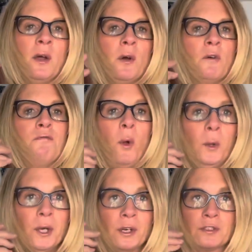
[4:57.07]

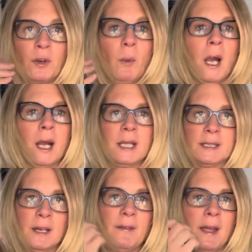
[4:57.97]
folders for work and
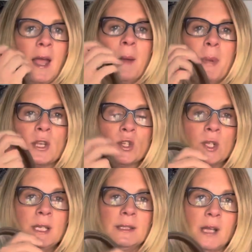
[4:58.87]
stuff. I, I picture
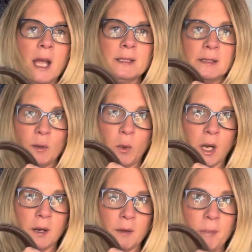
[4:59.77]
this size as a
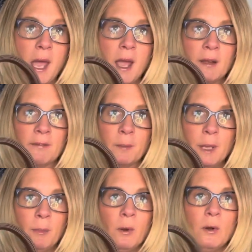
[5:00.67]
work bag for
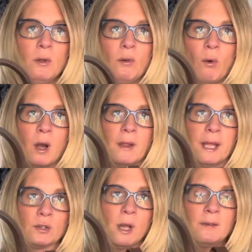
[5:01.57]
people or
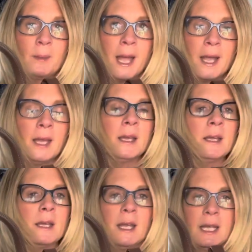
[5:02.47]
like a travel bag.
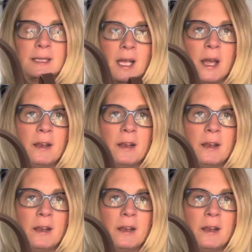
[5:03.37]
It's kind